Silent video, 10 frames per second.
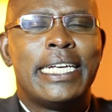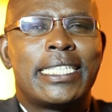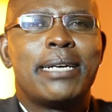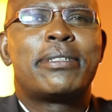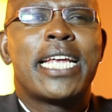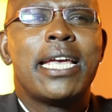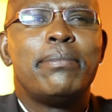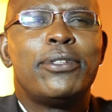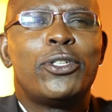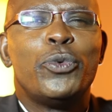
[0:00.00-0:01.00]

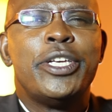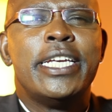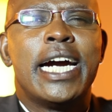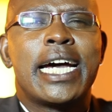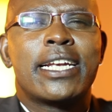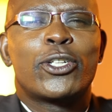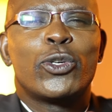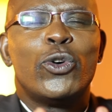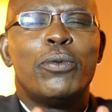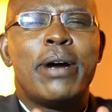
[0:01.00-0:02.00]
Sometimes we are
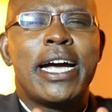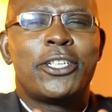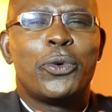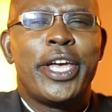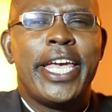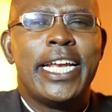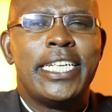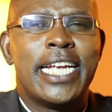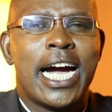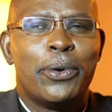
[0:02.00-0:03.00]
so much
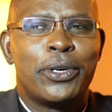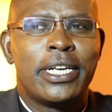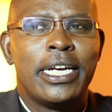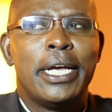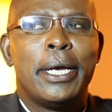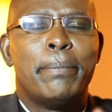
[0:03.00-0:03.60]
weighed down